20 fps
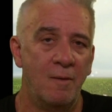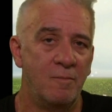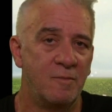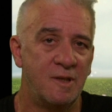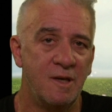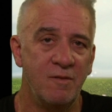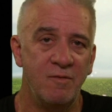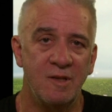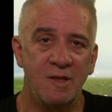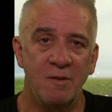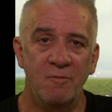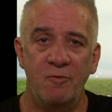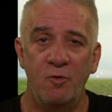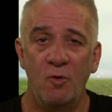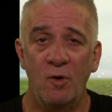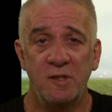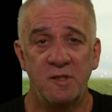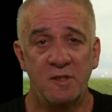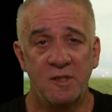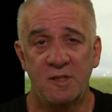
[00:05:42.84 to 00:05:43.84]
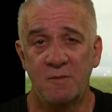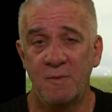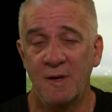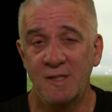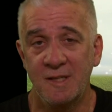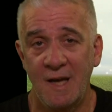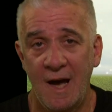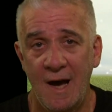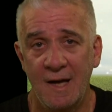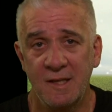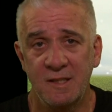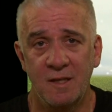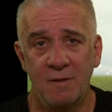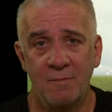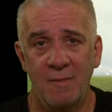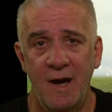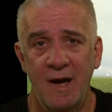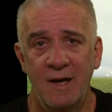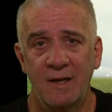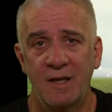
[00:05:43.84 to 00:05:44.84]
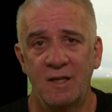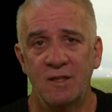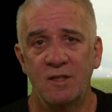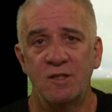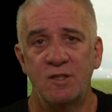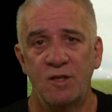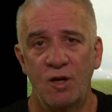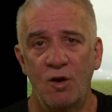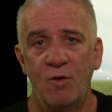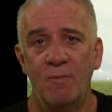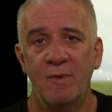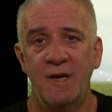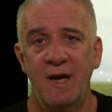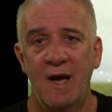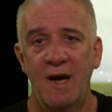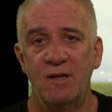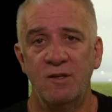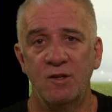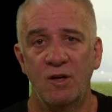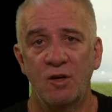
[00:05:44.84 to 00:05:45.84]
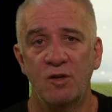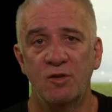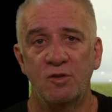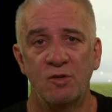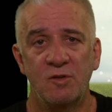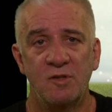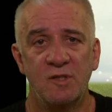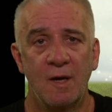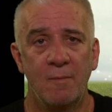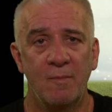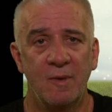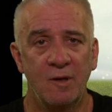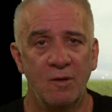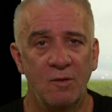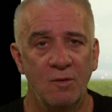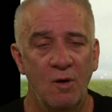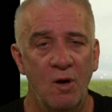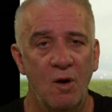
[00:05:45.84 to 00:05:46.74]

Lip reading: Giving them voice just means asking them, can you tell me how you're going to do something?